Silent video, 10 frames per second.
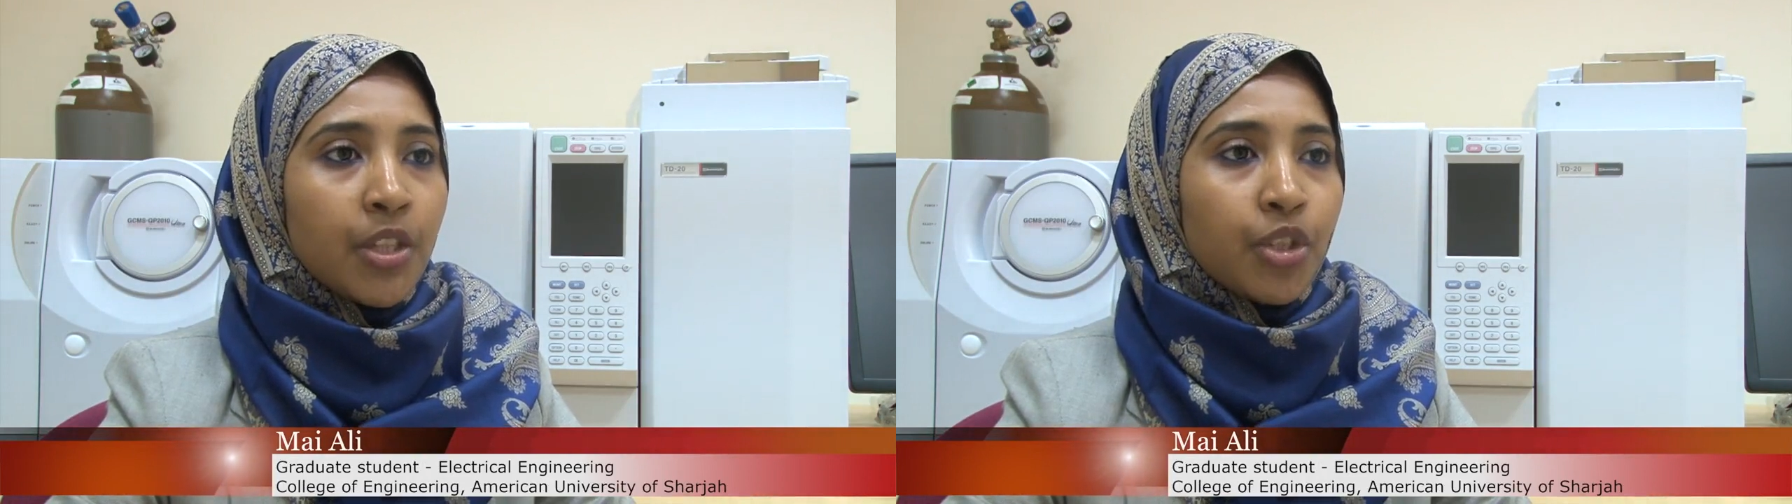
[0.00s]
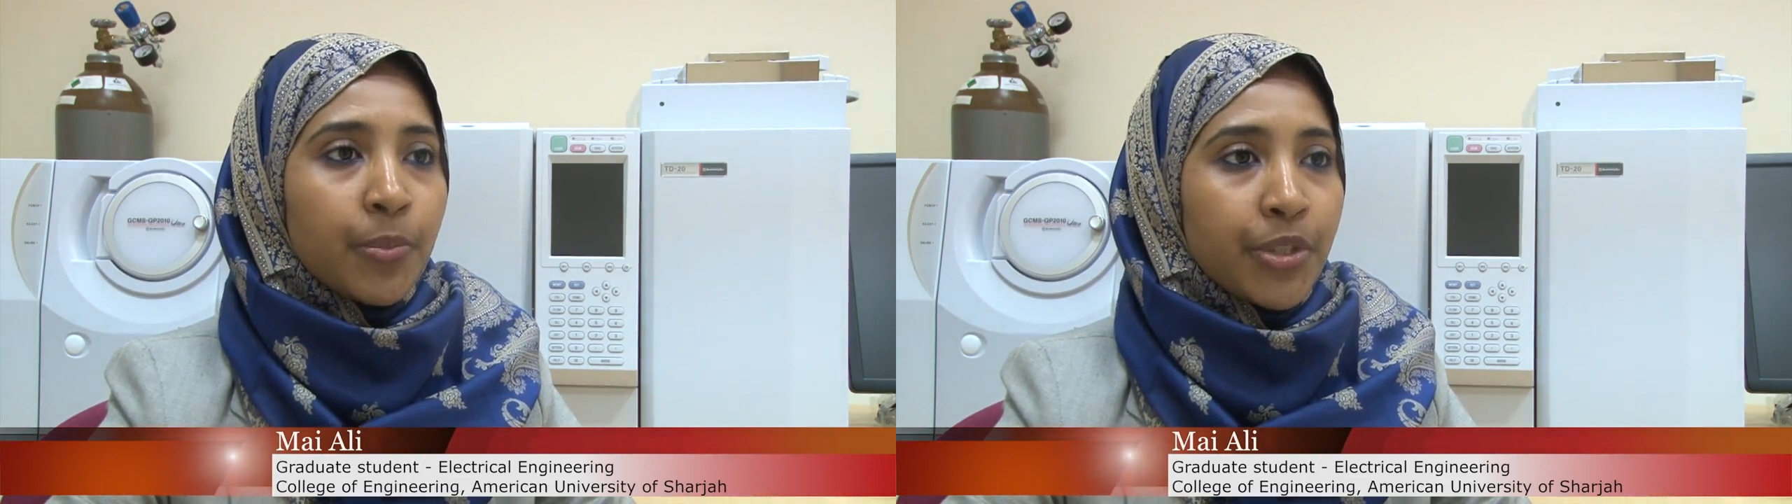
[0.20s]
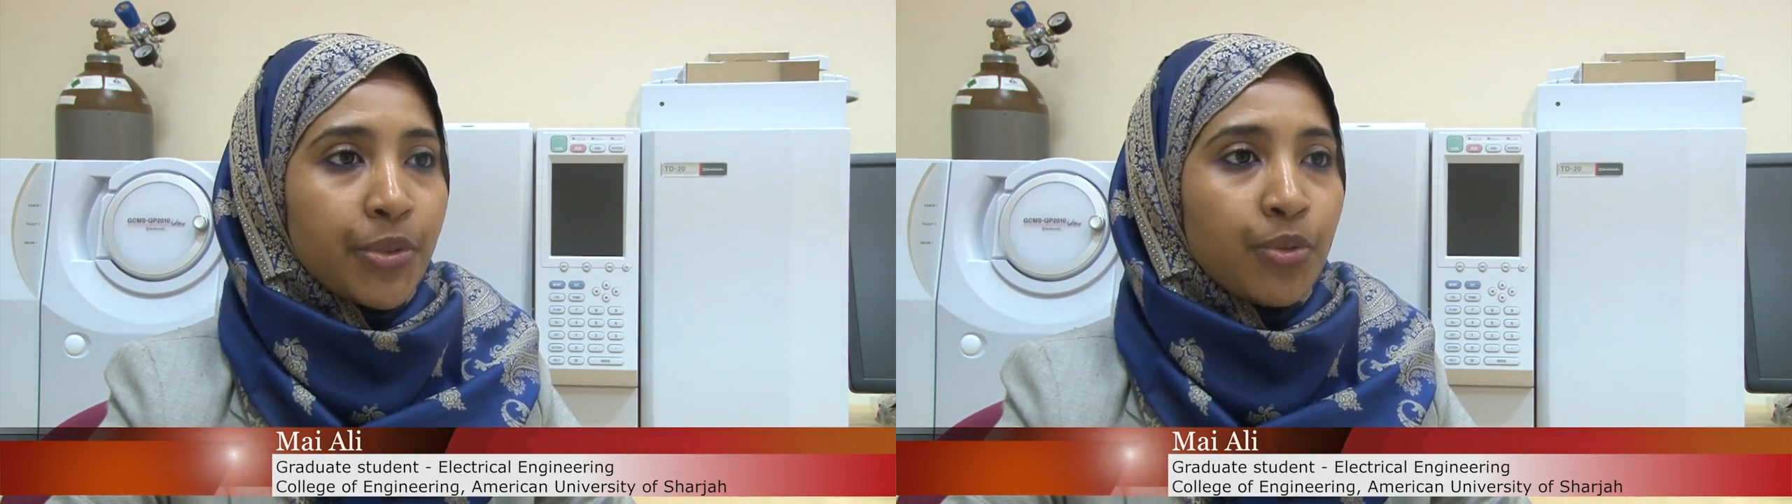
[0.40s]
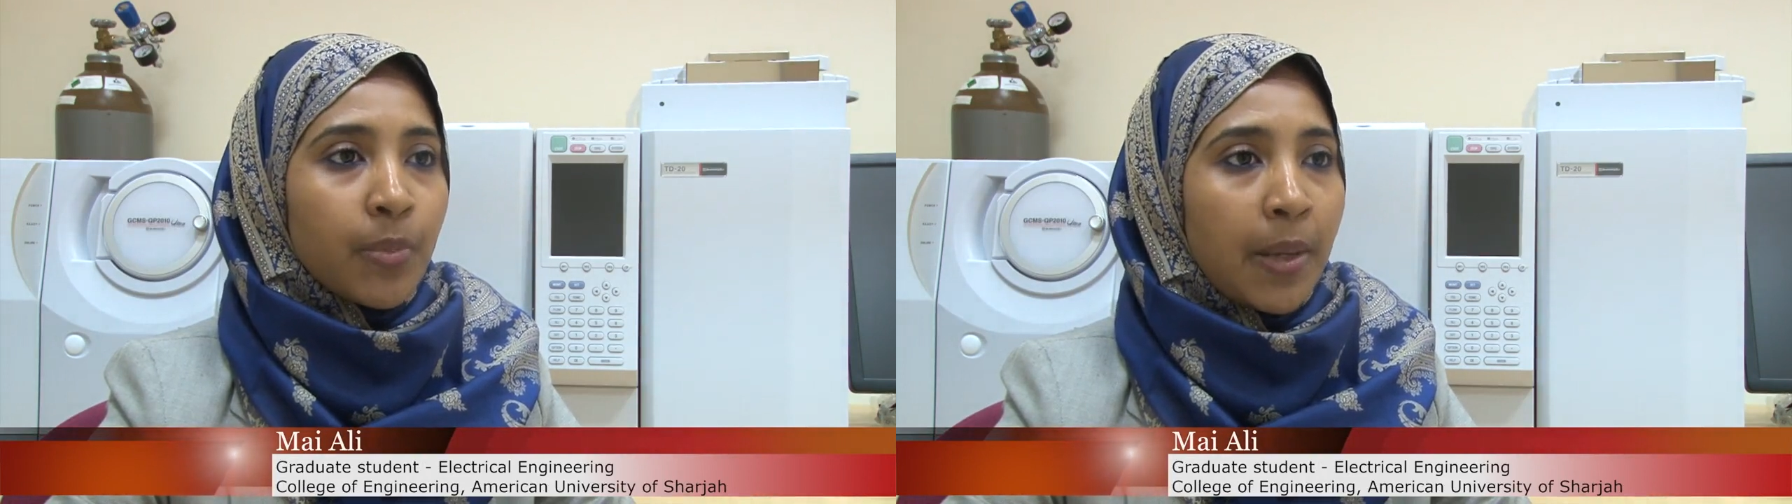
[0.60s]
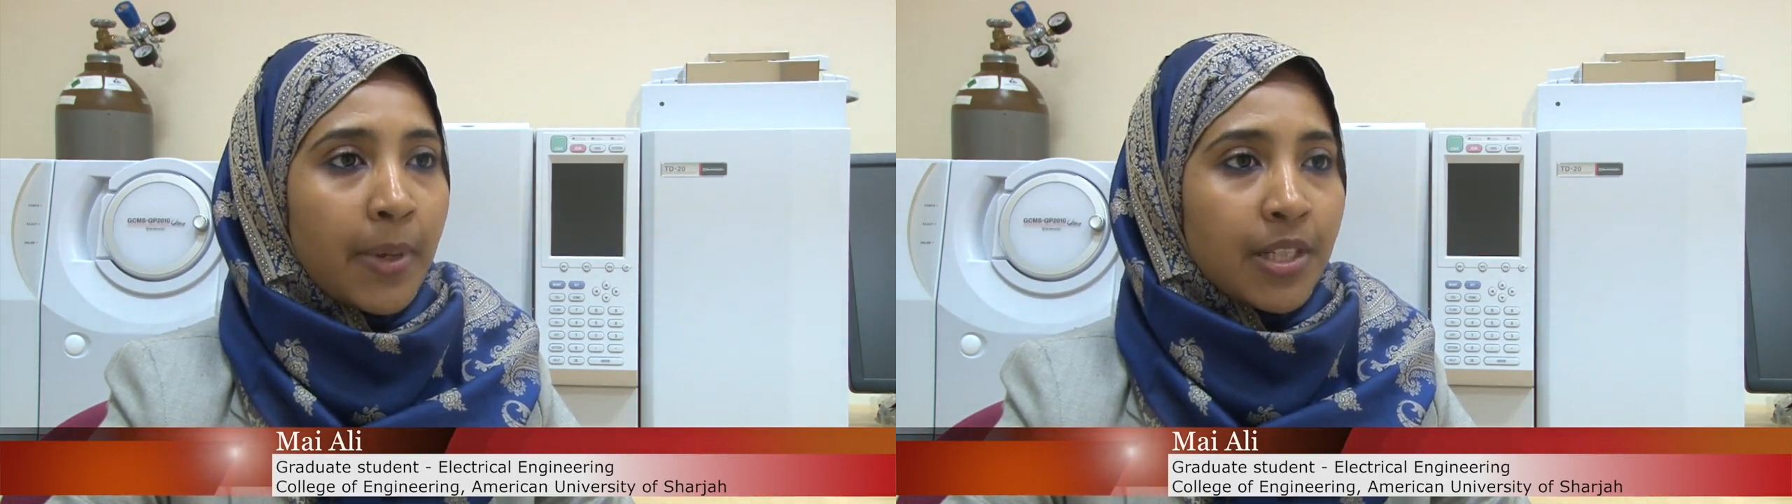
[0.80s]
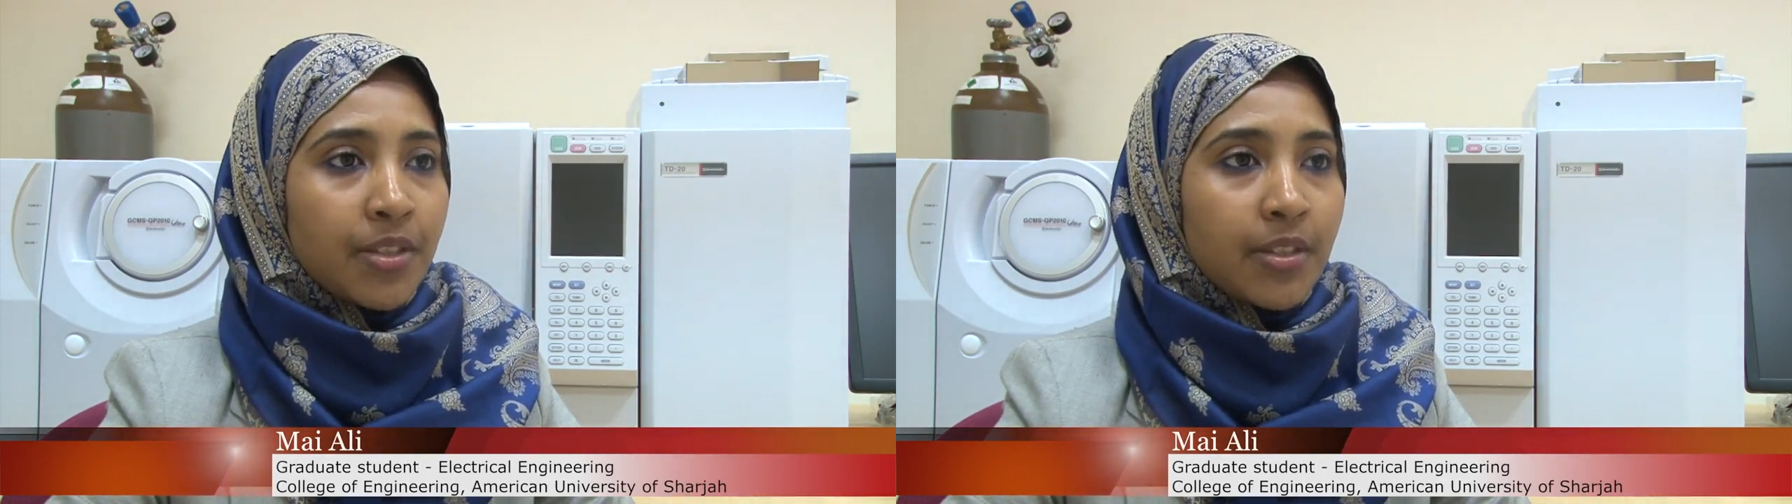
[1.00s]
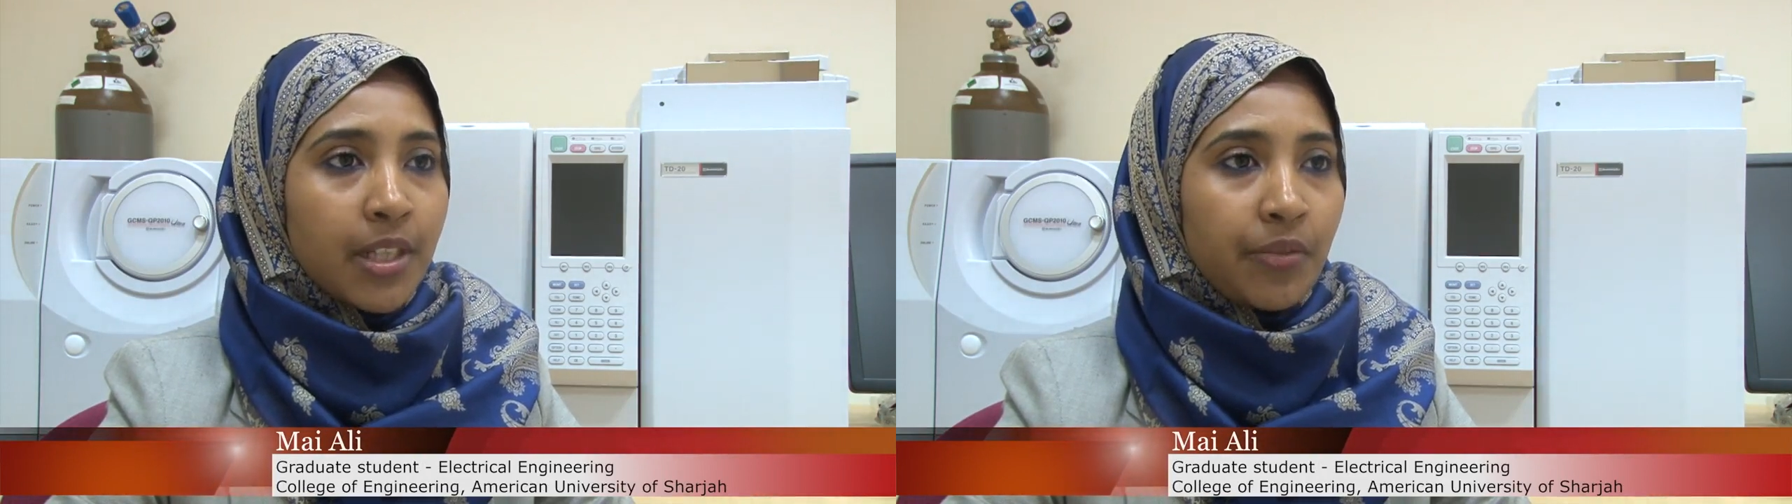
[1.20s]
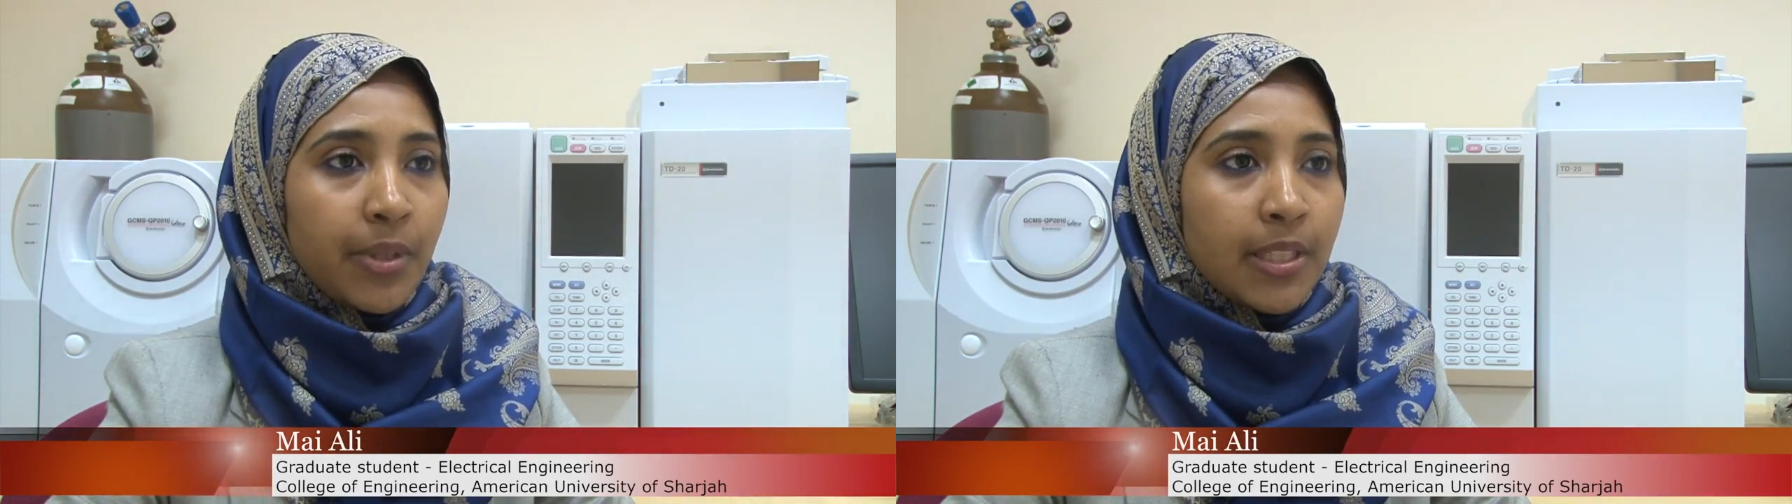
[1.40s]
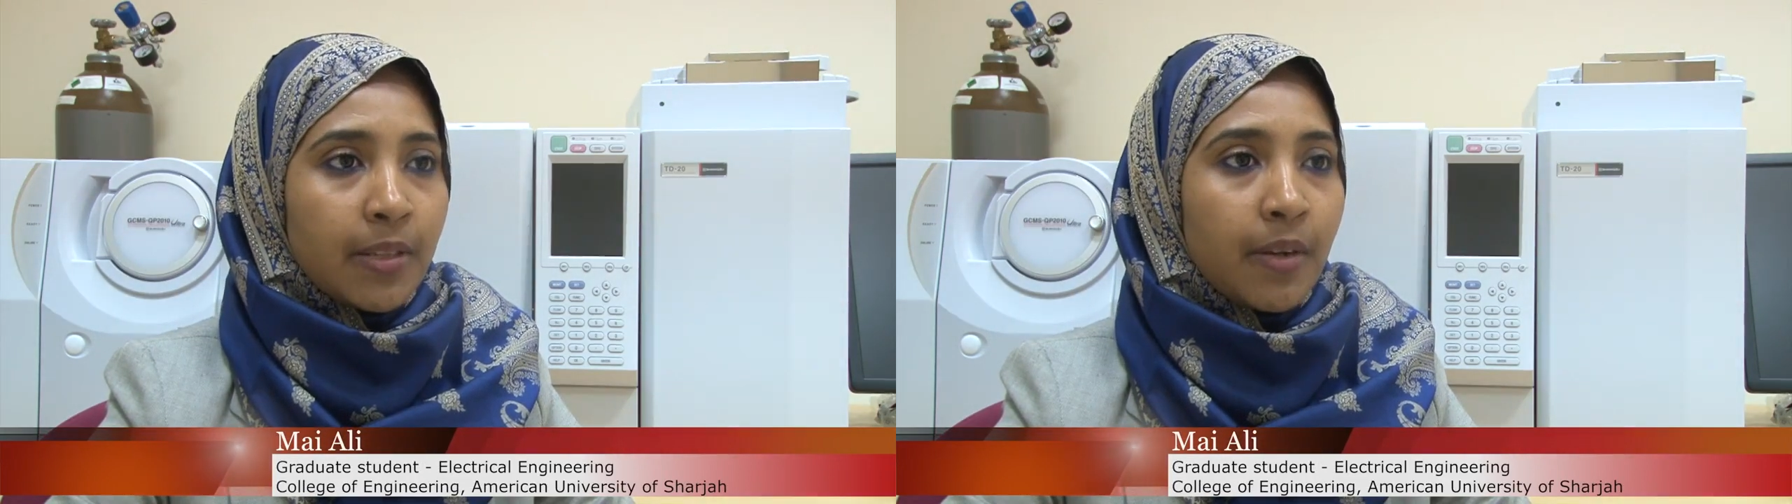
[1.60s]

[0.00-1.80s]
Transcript: to pursue my master's degrees.